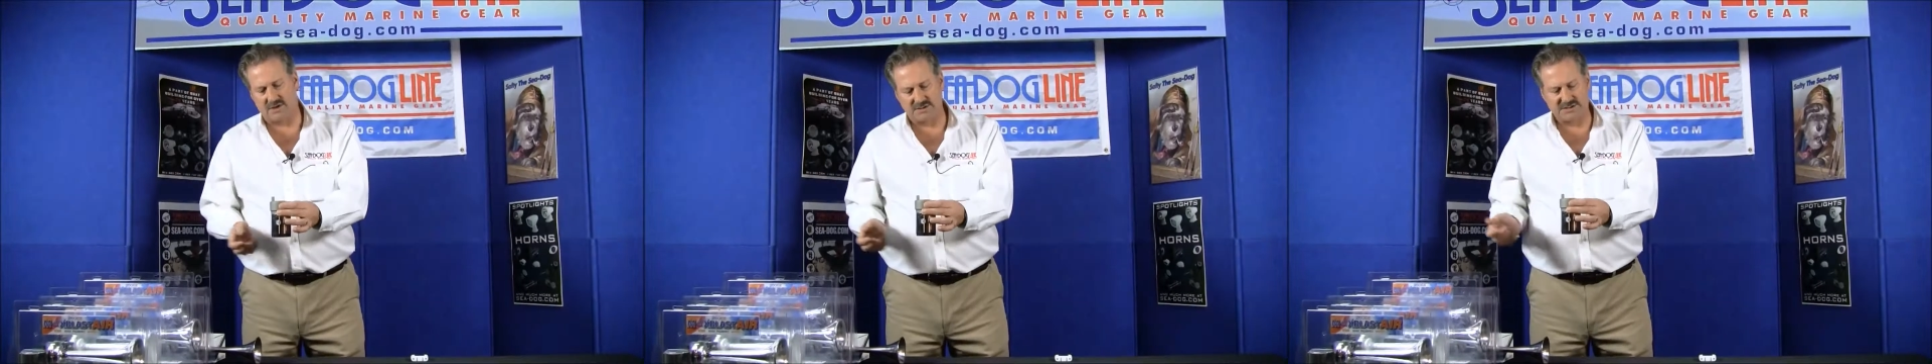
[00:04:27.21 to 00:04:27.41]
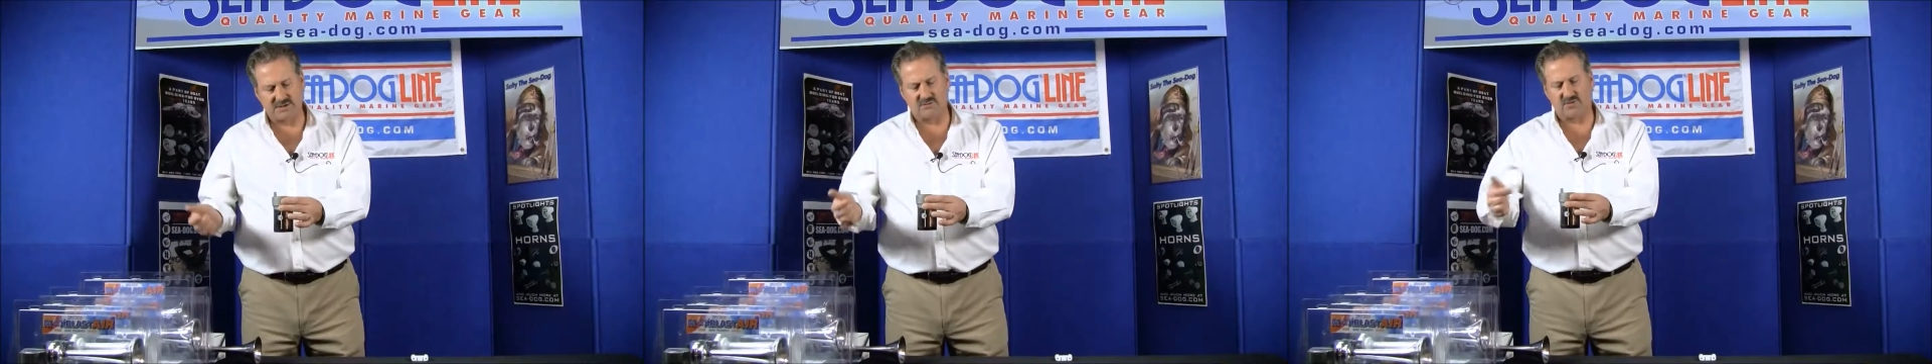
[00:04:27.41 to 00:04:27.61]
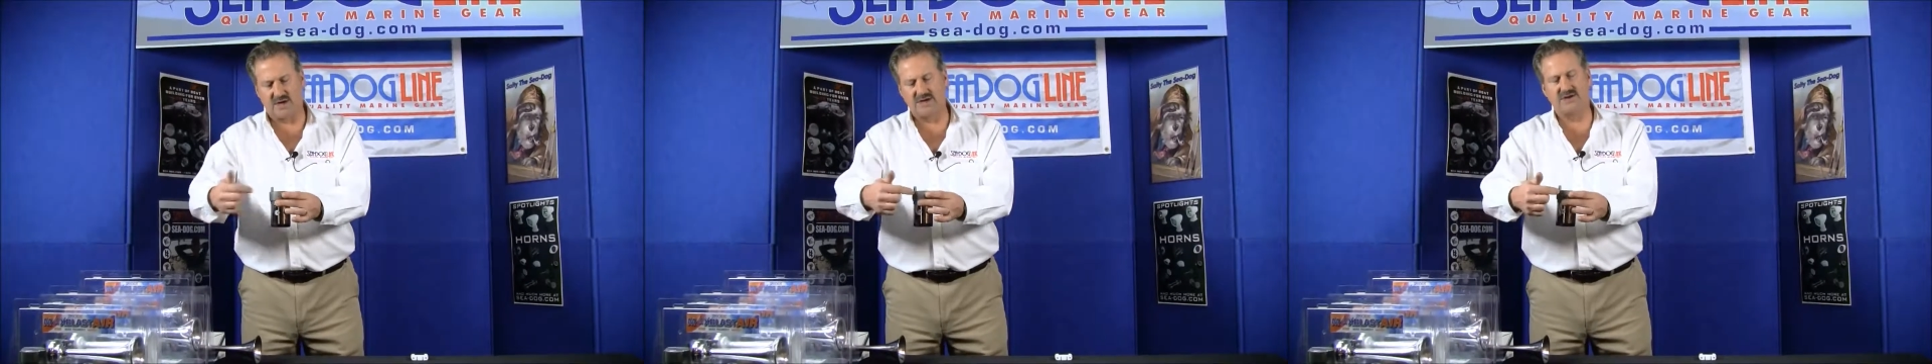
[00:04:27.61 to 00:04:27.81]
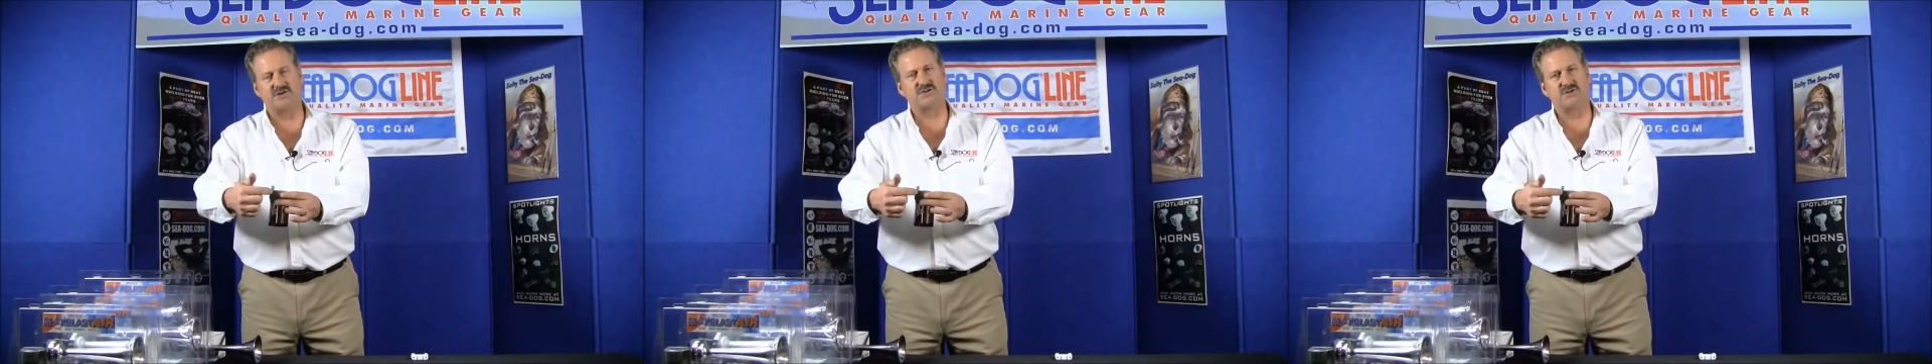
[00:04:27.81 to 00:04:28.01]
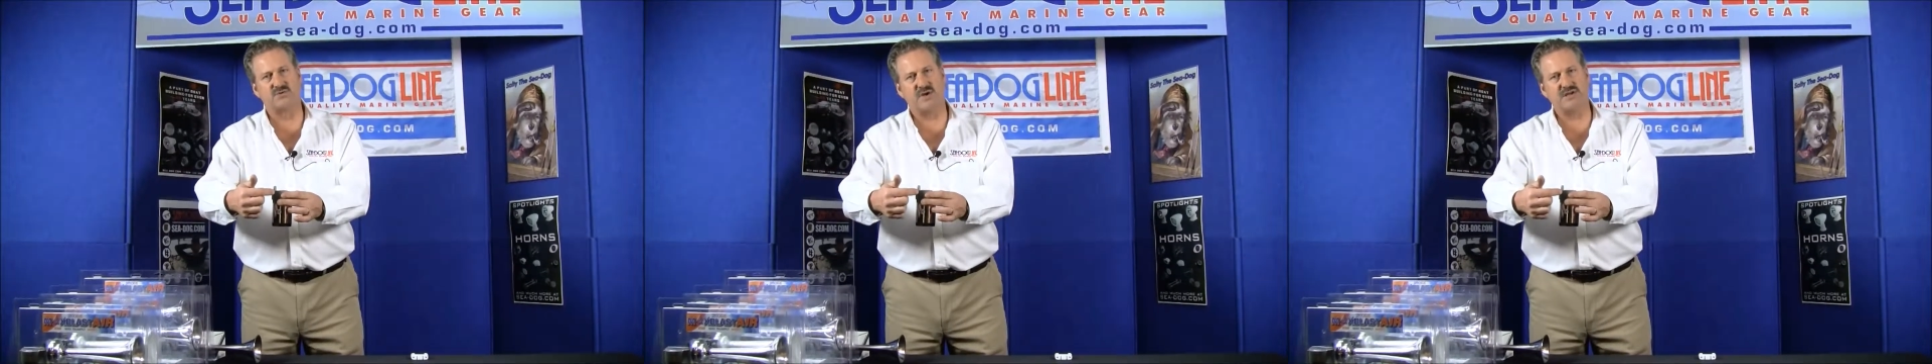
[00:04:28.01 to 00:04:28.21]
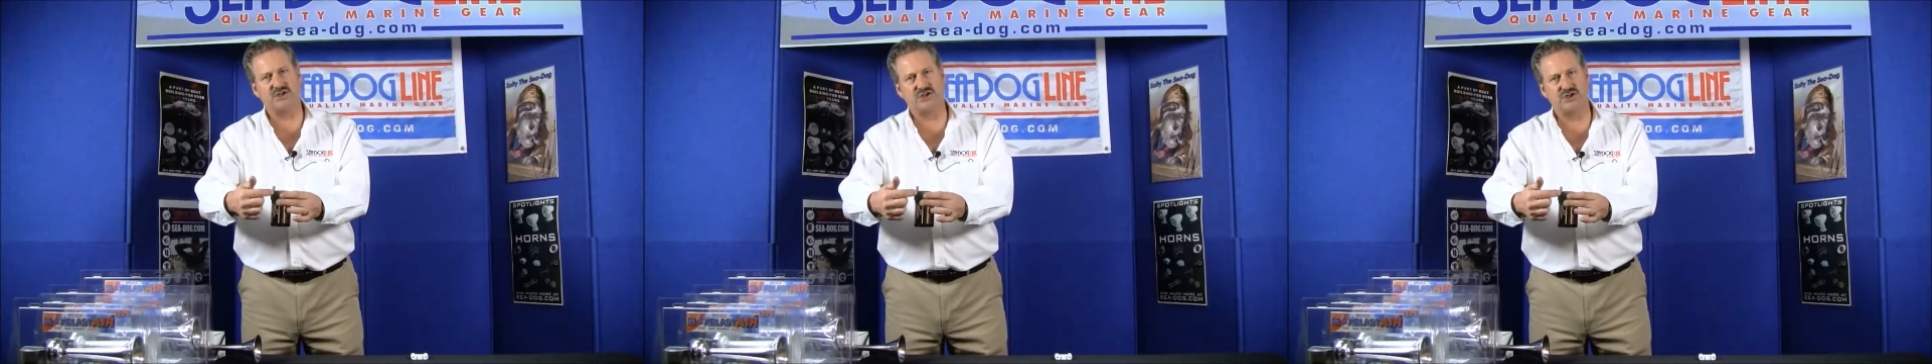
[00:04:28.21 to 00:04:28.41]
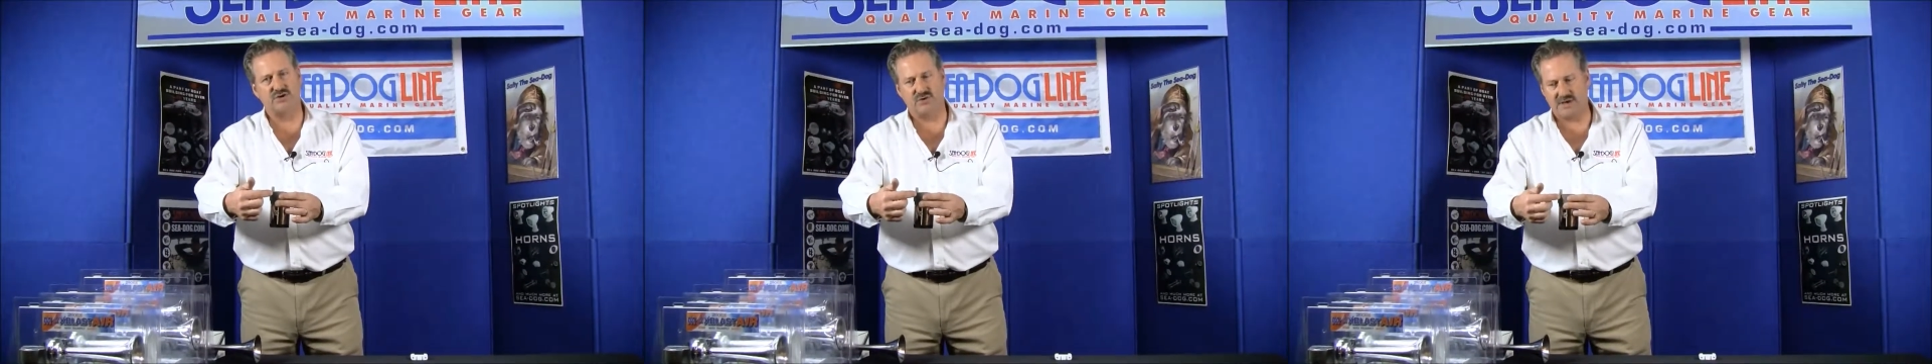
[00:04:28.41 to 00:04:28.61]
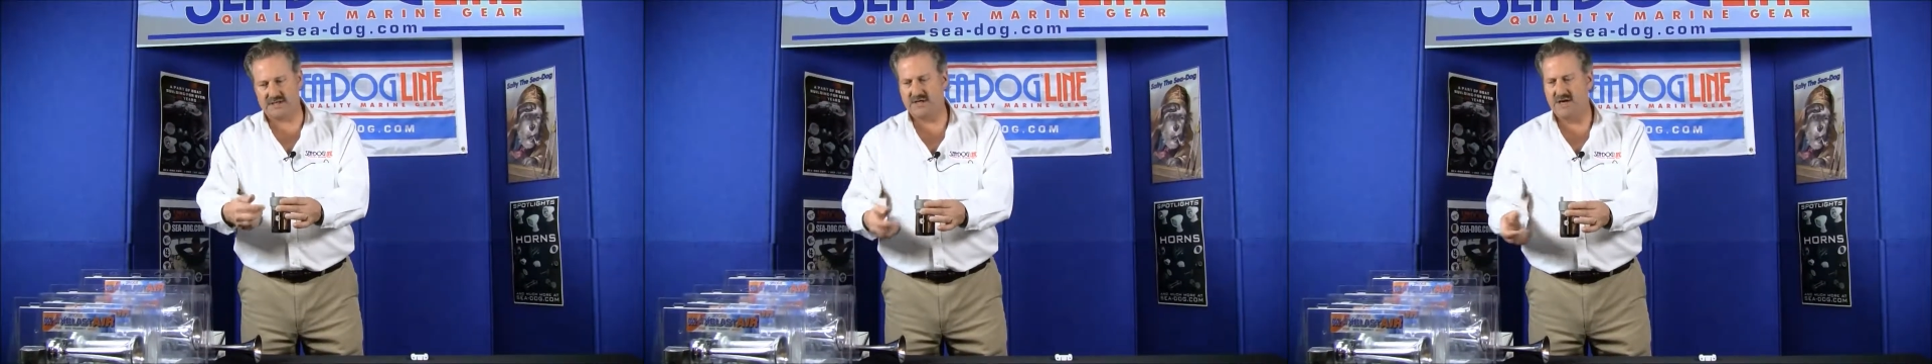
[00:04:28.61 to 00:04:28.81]
also run your switch
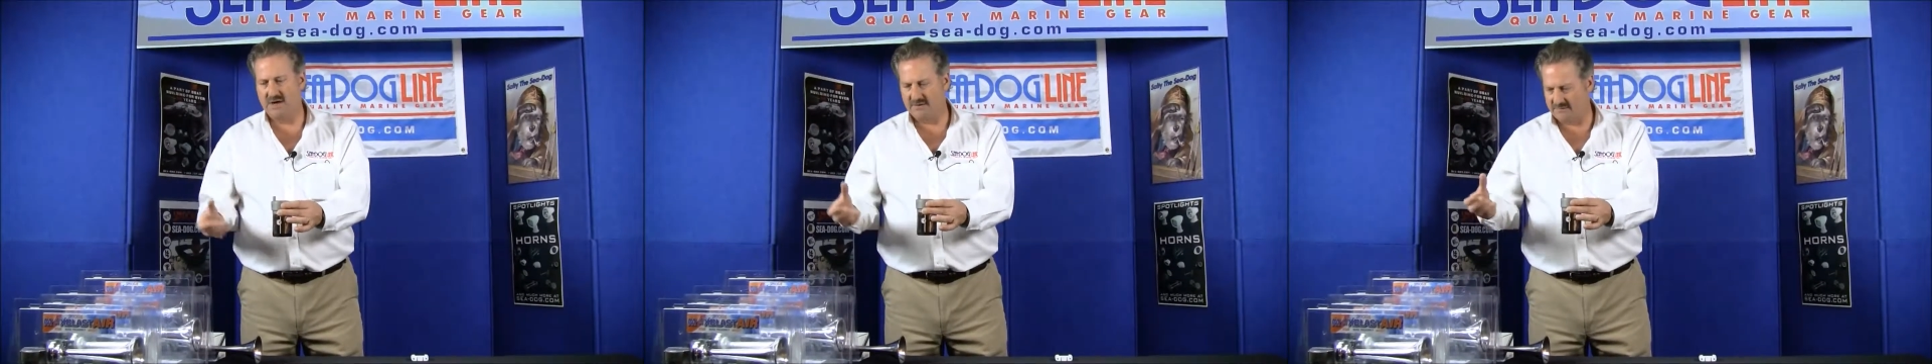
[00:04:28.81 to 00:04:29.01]
to it